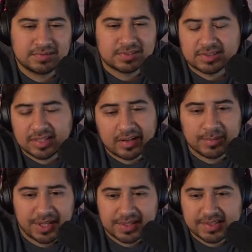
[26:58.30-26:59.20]
The
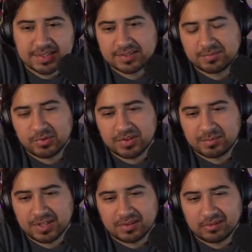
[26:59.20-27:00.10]
same thing as season one of The
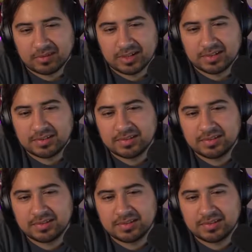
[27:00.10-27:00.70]
Mandalorian.